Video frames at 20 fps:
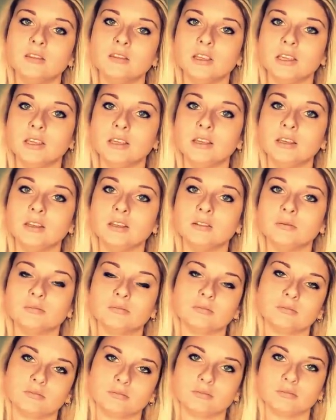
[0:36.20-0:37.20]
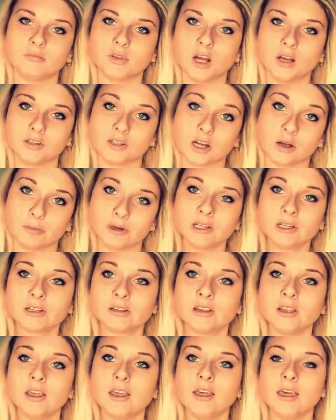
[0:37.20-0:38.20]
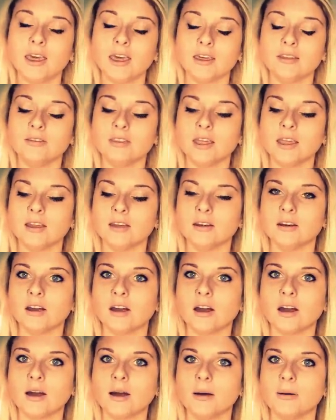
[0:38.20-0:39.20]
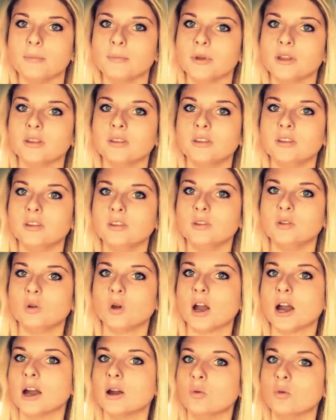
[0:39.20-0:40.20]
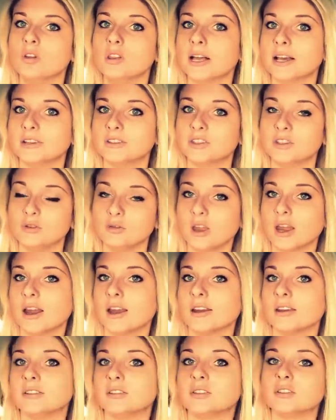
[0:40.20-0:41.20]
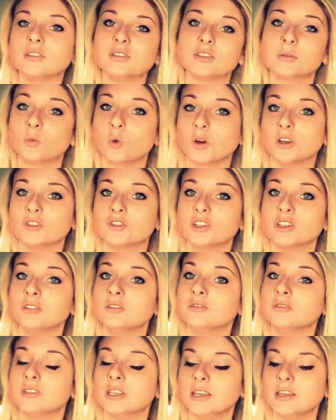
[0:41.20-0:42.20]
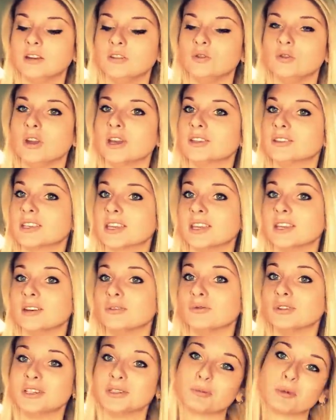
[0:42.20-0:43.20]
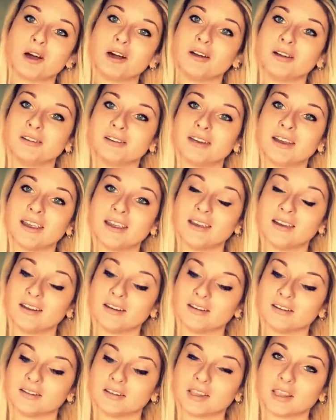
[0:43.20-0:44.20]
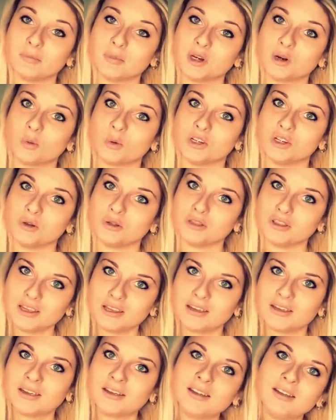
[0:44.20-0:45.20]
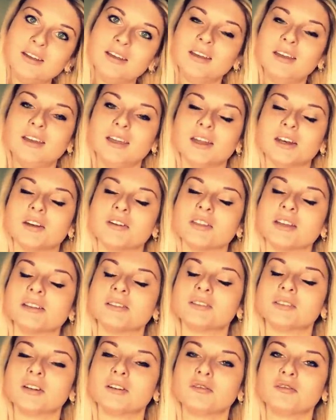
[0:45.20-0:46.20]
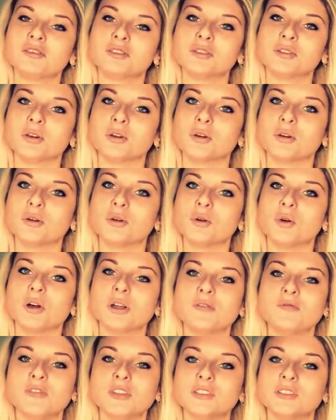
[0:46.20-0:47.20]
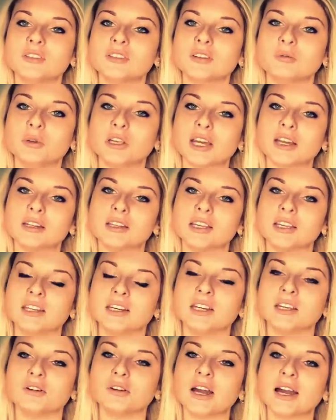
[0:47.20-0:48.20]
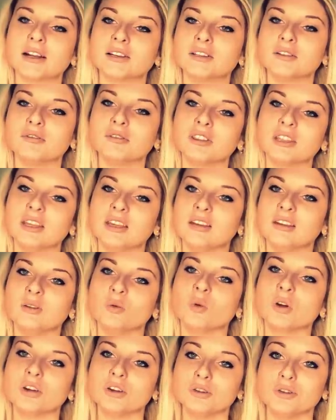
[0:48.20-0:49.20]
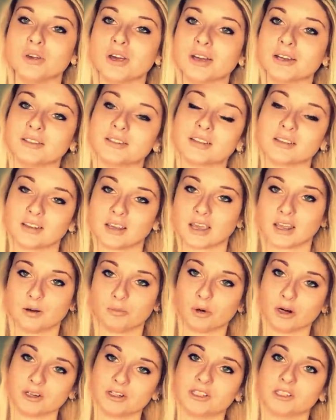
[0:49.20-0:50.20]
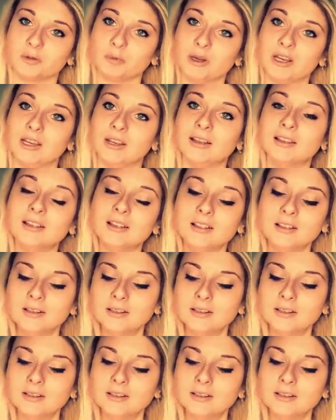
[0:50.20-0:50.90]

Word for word: the hot topic, and then I will ask you guys some questions and you guys can respond and let me know what you think and all that stuff. So this is going to be kind of like an interactive thing where you guys can kind of participate